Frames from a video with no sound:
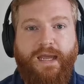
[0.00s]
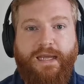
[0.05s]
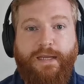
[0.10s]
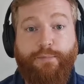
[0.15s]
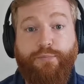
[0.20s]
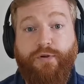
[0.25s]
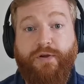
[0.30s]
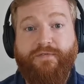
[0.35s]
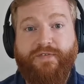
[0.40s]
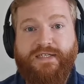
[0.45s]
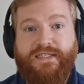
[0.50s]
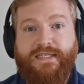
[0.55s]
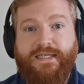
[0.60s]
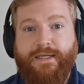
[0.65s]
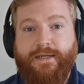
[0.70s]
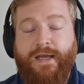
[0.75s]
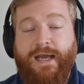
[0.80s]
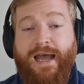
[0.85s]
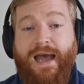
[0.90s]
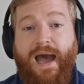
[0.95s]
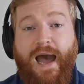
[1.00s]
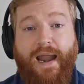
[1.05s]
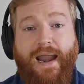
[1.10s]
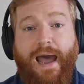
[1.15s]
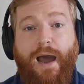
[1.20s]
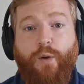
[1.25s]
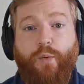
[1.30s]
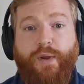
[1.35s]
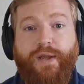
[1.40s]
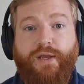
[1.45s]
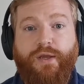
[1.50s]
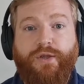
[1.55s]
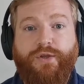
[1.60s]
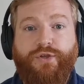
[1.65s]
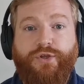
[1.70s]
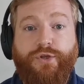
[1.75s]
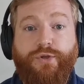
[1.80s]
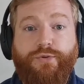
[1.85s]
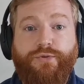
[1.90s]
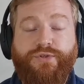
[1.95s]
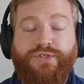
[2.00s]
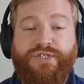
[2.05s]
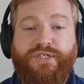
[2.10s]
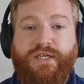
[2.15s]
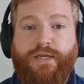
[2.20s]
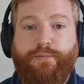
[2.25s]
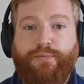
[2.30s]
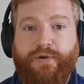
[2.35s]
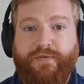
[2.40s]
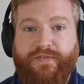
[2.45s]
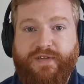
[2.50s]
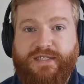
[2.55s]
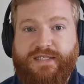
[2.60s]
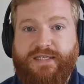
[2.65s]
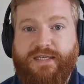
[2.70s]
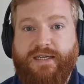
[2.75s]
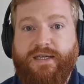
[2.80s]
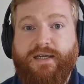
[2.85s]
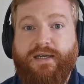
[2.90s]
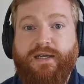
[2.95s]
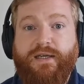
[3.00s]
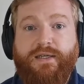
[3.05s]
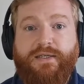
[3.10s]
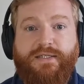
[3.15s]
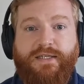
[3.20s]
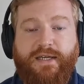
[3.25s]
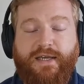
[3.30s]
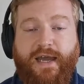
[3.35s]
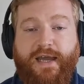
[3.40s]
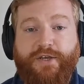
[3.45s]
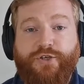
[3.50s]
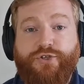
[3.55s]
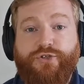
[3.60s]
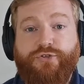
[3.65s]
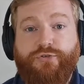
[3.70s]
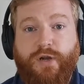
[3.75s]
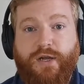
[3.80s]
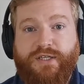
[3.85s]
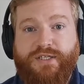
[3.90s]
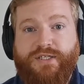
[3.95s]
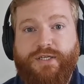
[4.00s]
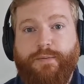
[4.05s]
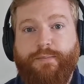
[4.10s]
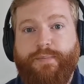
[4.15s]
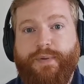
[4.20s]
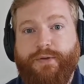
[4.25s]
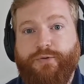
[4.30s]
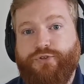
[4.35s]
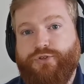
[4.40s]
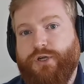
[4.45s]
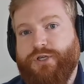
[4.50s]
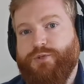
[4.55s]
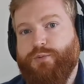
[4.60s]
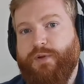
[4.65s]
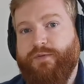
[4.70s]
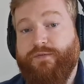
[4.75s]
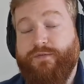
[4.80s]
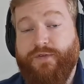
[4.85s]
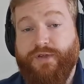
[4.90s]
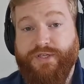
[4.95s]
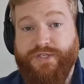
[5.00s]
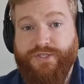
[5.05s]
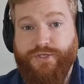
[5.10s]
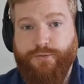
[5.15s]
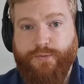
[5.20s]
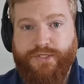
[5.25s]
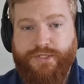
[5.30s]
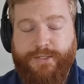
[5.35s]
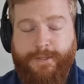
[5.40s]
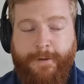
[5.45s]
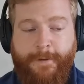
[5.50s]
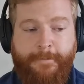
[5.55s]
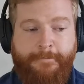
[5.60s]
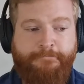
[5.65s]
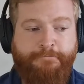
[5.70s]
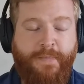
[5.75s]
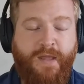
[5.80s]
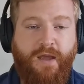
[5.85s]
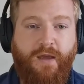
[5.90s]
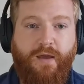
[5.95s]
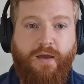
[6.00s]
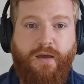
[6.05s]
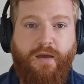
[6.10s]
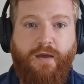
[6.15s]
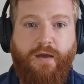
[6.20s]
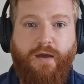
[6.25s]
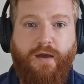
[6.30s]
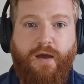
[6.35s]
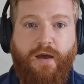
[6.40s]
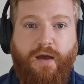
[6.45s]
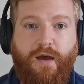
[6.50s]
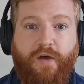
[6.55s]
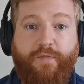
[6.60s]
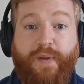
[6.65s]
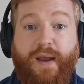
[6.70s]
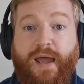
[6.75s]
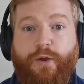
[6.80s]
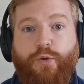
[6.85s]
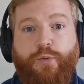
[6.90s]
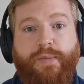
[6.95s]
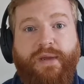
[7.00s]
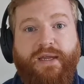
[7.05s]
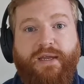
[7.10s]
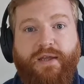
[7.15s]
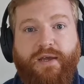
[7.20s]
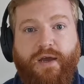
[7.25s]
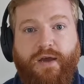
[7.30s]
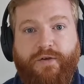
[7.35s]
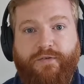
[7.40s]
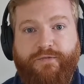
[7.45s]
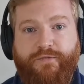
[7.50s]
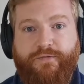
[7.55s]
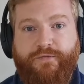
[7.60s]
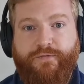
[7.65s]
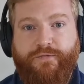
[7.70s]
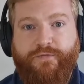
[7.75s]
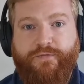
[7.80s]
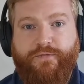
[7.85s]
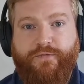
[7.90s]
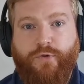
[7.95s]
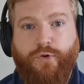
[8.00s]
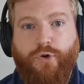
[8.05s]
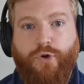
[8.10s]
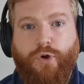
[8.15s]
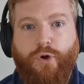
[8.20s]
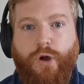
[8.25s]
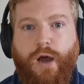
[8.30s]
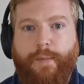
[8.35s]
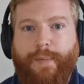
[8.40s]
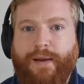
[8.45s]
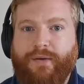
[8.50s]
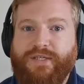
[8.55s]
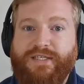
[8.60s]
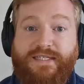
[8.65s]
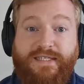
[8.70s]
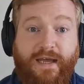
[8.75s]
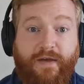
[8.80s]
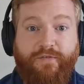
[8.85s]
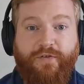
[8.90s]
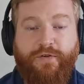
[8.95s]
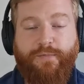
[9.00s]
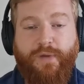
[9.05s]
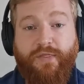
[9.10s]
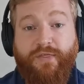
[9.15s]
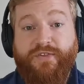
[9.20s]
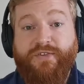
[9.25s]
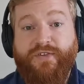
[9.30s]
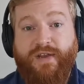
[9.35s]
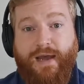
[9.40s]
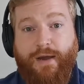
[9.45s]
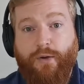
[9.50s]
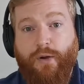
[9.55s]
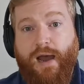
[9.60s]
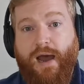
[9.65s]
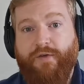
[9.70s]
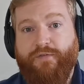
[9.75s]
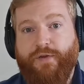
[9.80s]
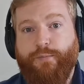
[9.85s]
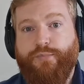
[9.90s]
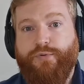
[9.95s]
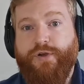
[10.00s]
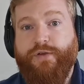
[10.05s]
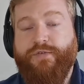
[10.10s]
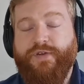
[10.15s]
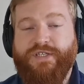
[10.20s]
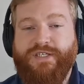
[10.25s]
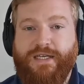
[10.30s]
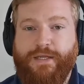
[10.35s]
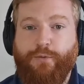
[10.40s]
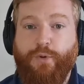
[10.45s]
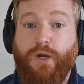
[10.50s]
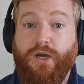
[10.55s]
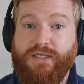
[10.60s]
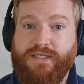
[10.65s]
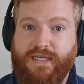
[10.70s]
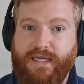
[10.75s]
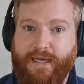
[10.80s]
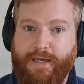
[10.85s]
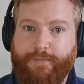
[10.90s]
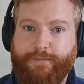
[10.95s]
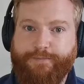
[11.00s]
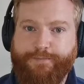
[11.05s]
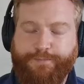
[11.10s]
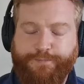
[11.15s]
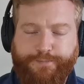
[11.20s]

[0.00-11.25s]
ePrivacy and how we can use ePrivacy to gain trust and build trust with consumers. I've been at equimedia for about 7 months now, having previously worked here,